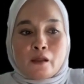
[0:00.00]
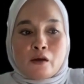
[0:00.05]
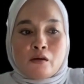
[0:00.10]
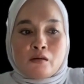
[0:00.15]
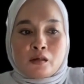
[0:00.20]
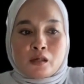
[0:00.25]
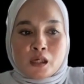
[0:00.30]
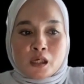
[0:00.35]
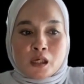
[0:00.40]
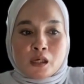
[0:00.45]

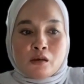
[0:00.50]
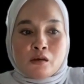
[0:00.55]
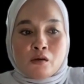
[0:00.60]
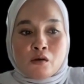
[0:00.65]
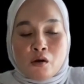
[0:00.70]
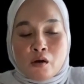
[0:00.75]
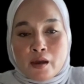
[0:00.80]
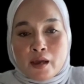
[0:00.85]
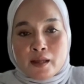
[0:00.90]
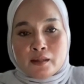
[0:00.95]
Okay,
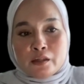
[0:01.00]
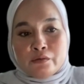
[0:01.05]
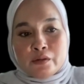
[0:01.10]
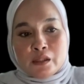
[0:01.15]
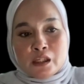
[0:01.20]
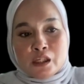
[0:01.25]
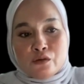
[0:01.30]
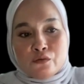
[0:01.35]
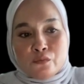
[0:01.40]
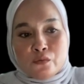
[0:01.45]
core
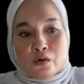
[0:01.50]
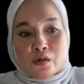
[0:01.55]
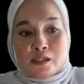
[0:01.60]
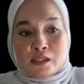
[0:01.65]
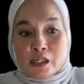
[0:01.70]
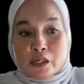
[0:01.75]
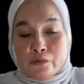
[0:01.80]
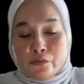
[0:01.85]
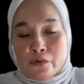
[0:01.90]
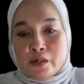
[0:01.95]
activity for
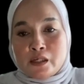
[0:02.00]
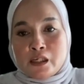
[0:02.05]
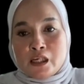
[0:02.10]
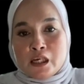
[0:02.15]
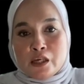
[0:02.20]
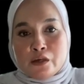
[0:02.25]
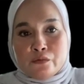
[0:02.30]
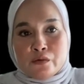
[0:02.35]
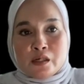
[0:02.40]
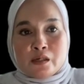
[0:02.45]

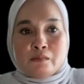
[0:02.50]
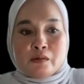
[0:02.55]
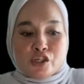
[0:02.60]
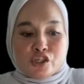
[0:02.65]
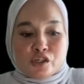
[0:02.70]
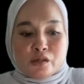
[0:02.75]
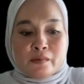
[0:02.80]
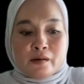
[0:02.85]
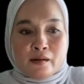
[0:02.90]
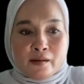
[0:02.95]
7-Eleven
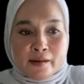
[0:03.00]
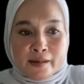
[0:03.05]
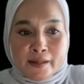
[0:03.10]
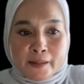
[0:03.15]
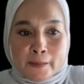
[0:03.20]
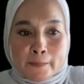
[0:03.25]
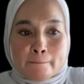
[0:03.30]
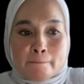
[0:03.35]
Malaysia Berhad.